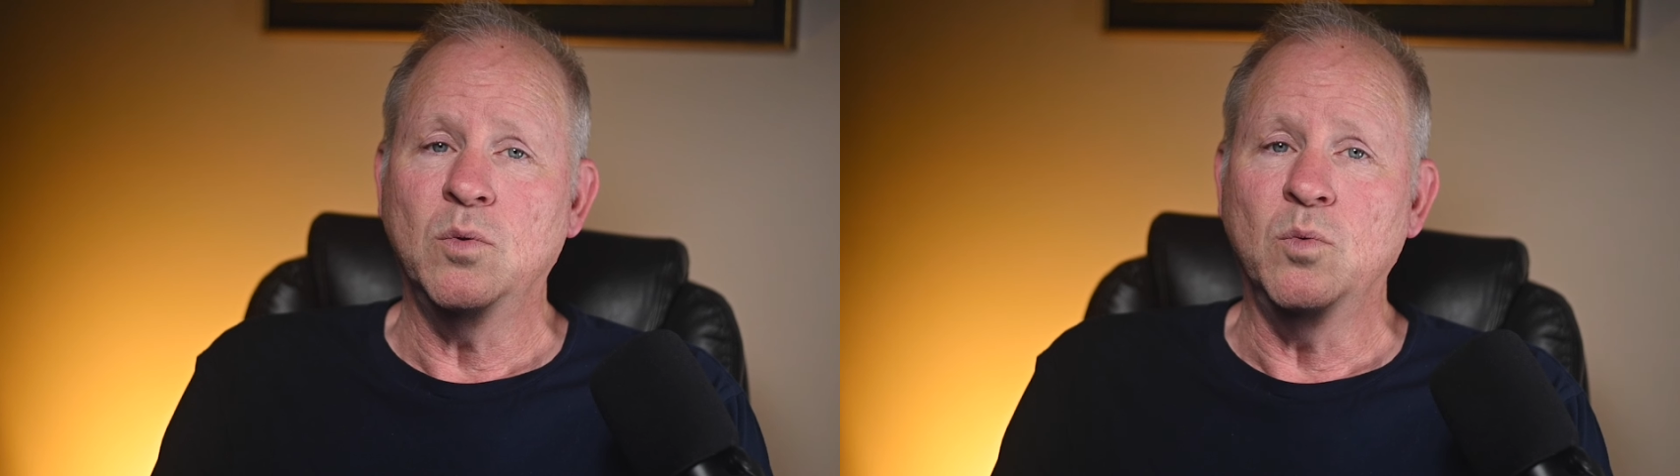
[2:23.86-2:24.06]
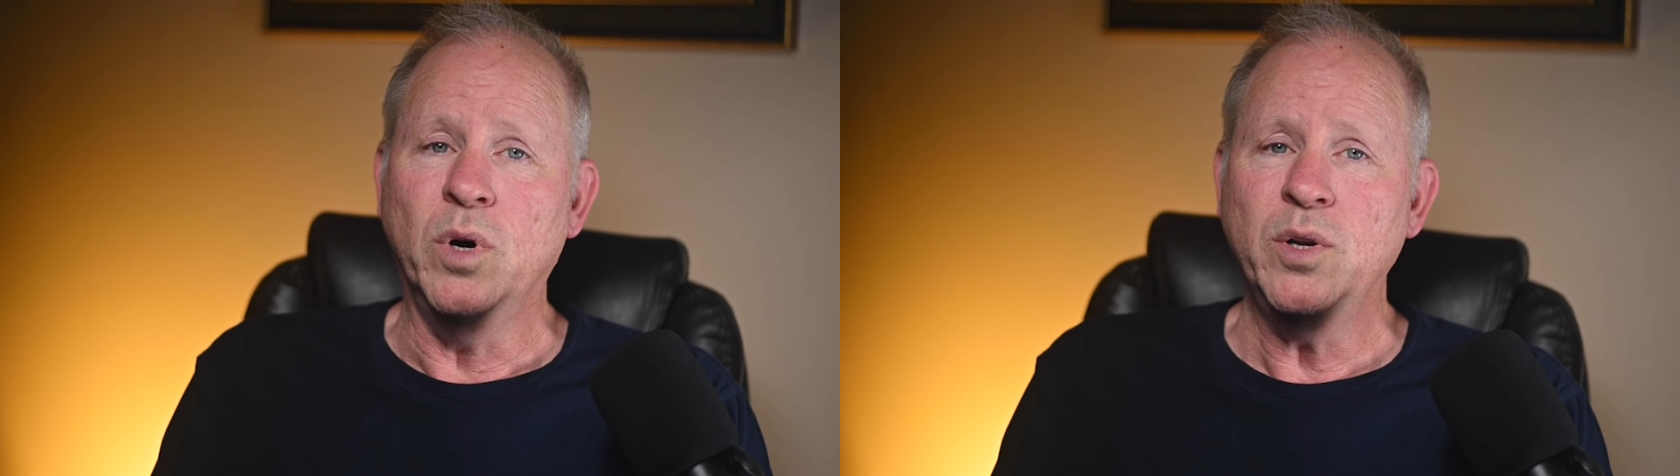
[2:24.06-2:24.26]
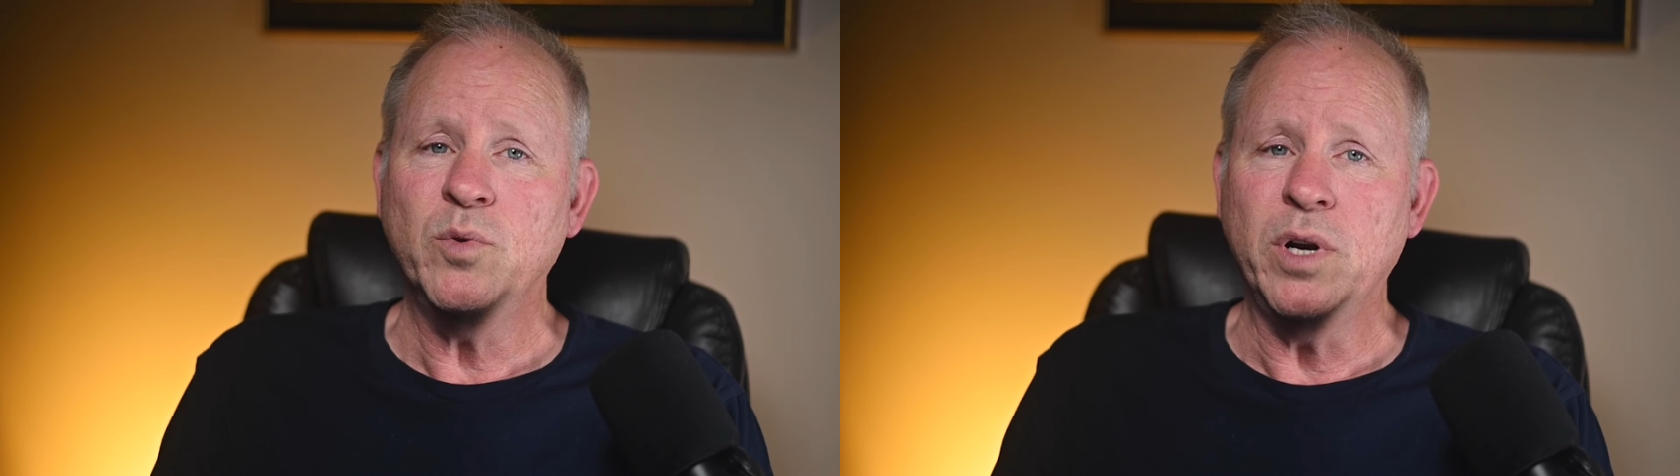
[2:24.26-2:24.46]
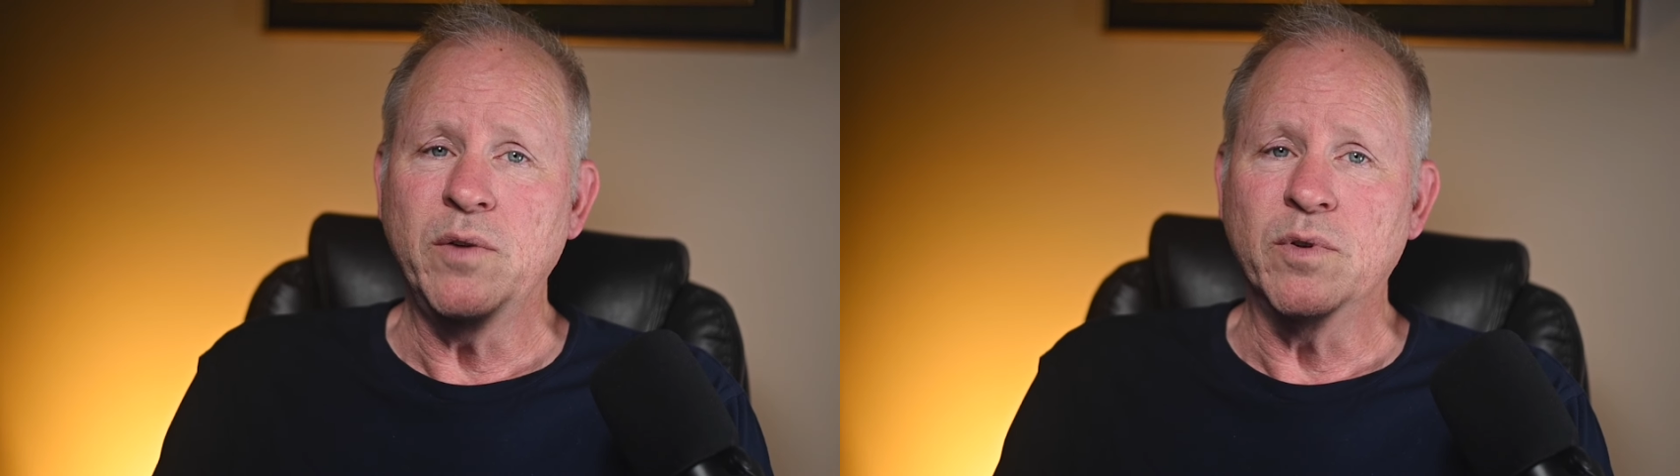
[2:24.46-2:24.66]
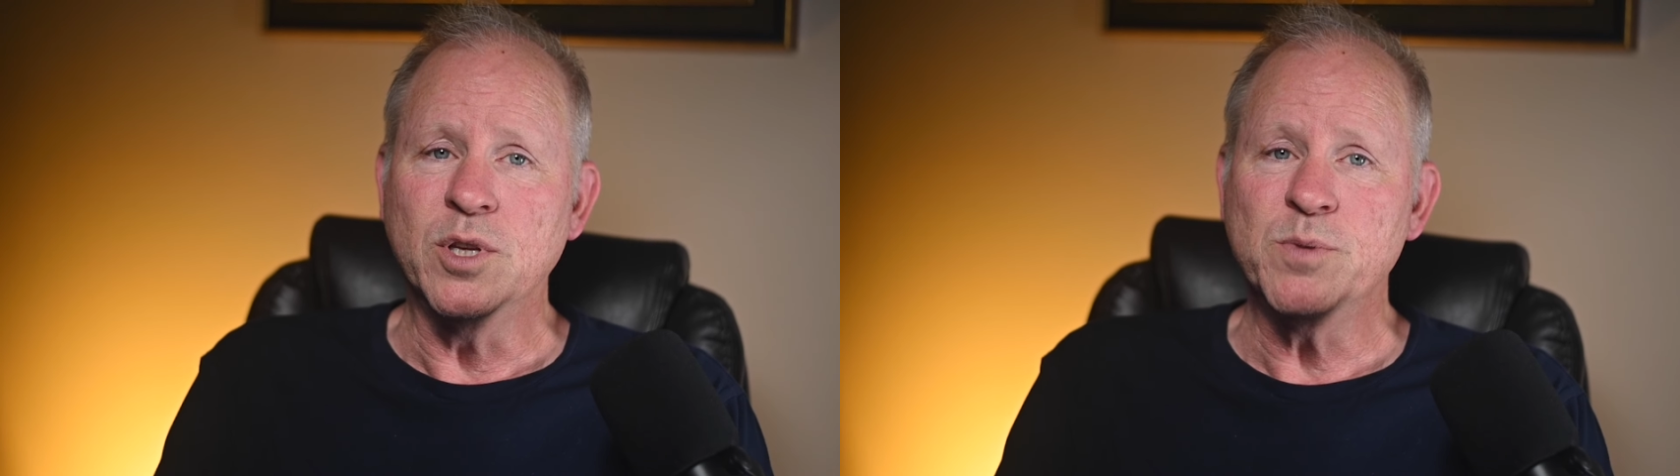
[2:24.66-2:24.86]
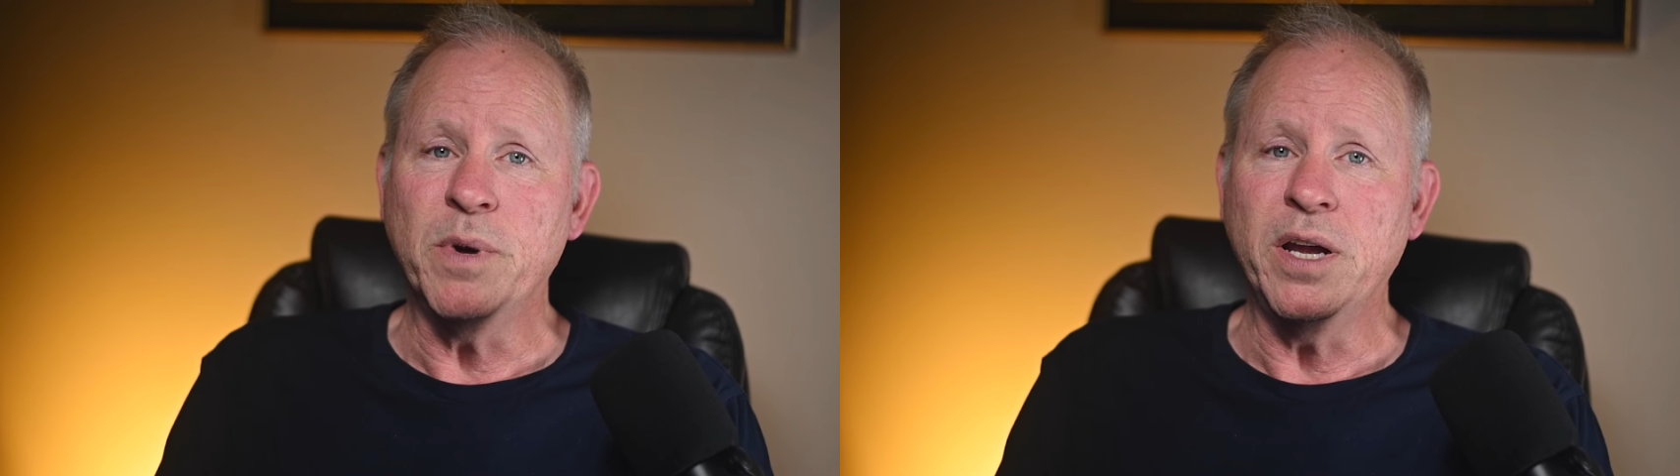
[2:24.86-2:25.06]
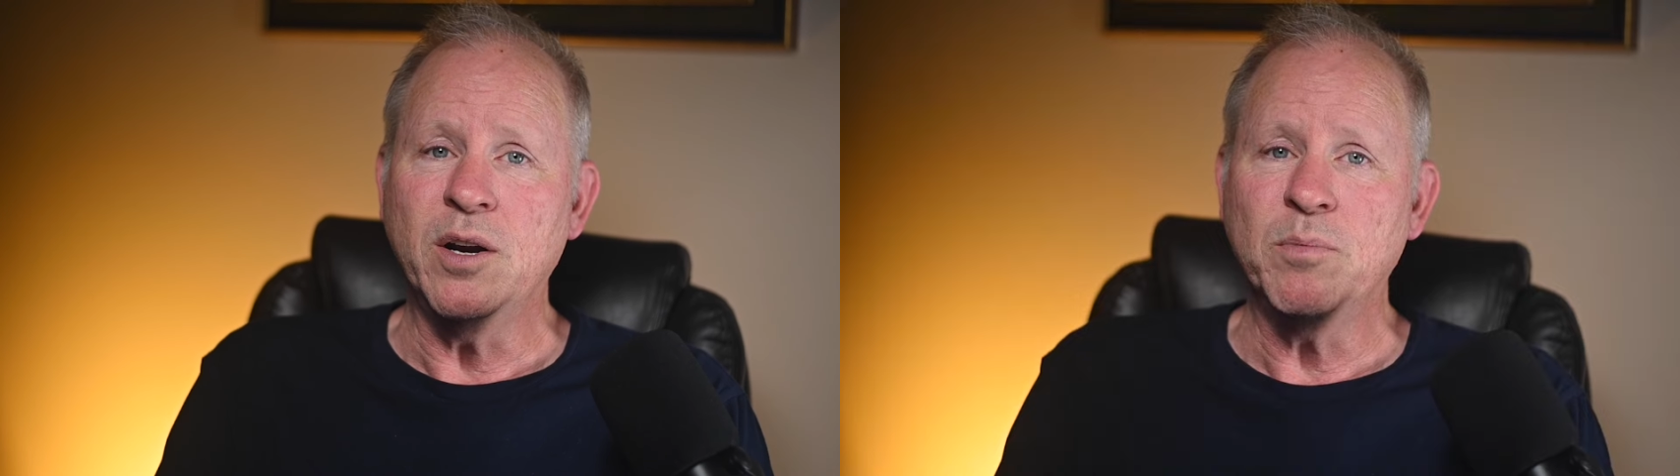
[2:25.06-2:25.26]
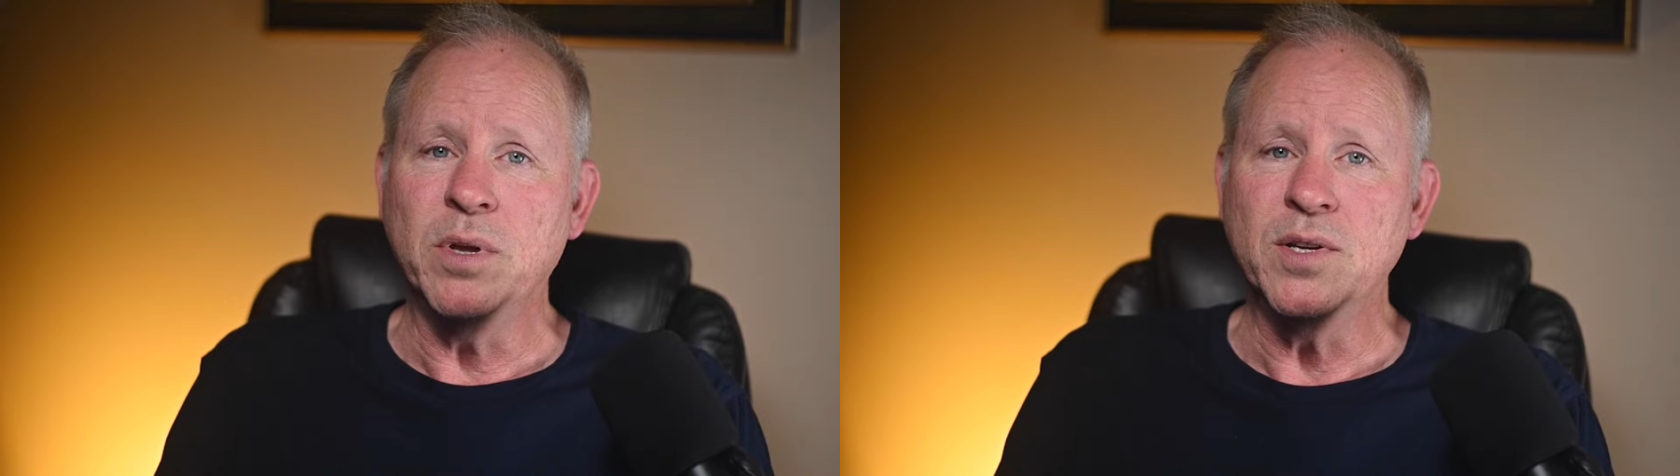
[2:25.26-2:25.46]
$120 for the
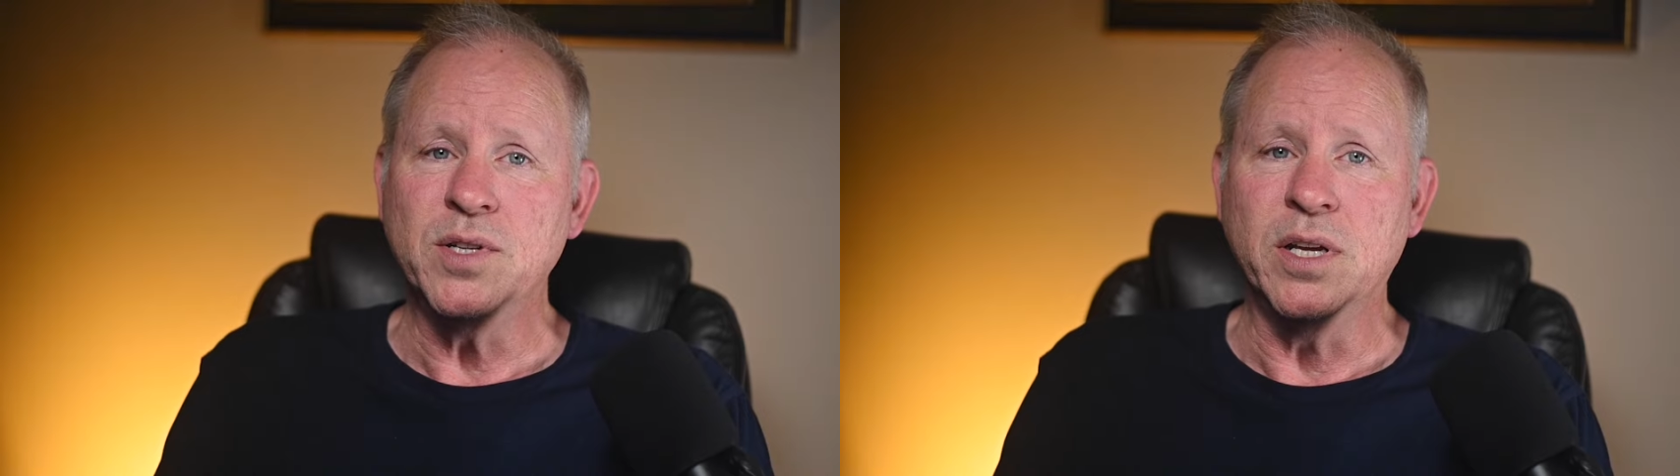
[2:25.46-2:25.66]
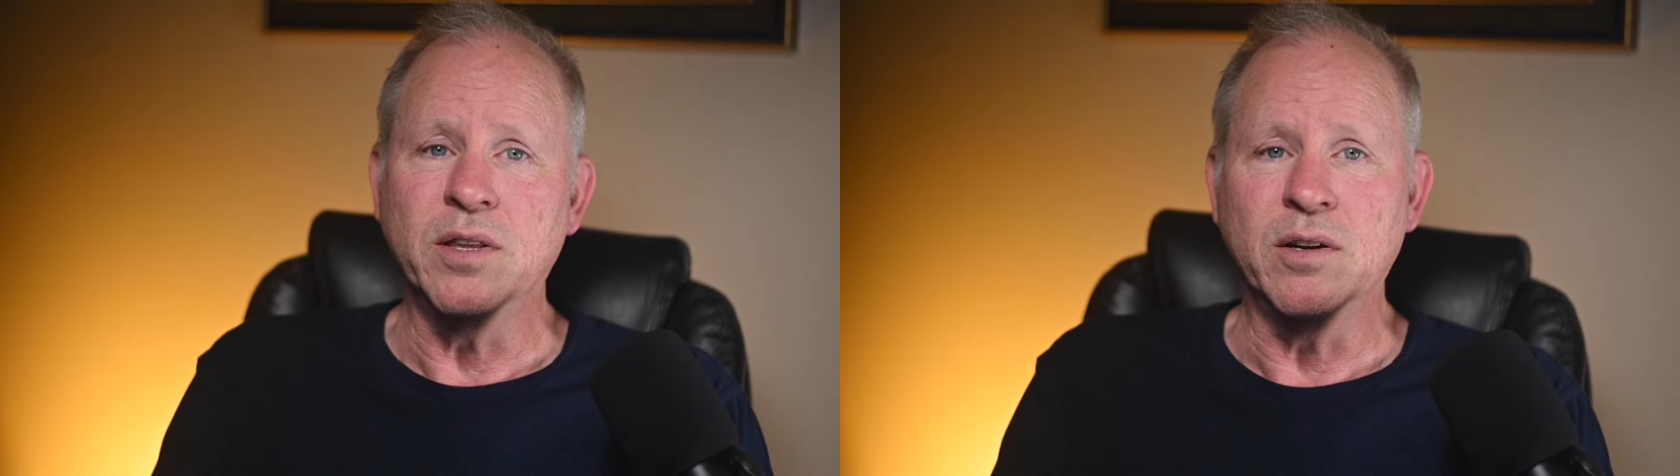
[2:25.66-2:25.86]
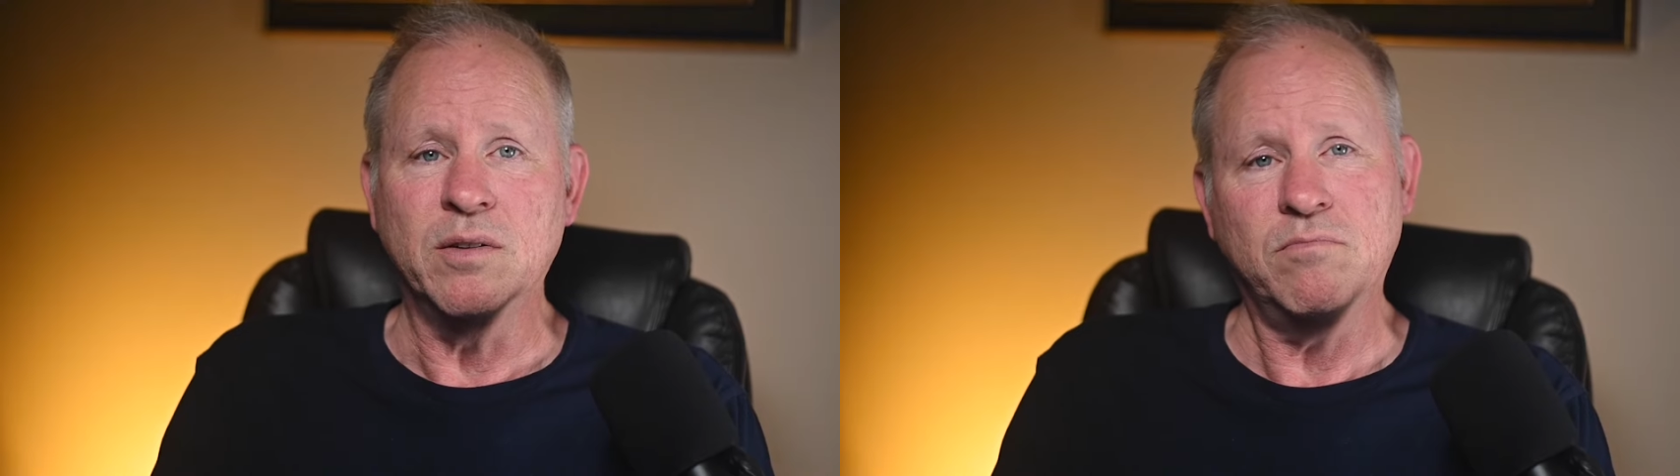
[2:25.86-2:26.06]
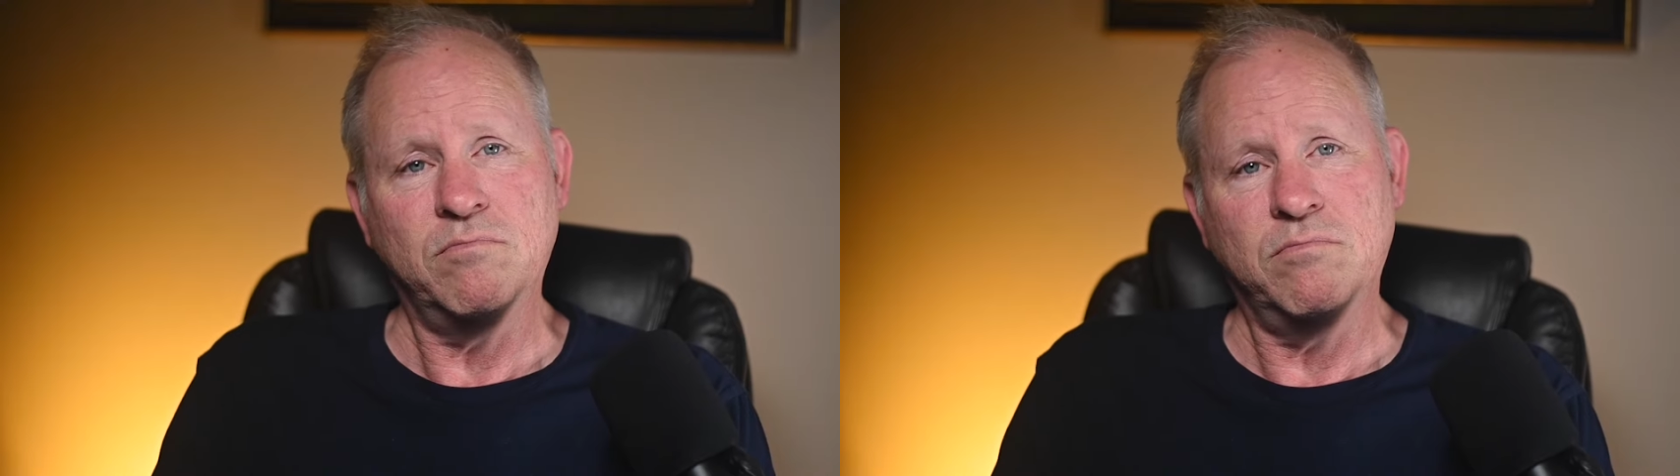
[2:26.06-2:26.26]
Spyder plus another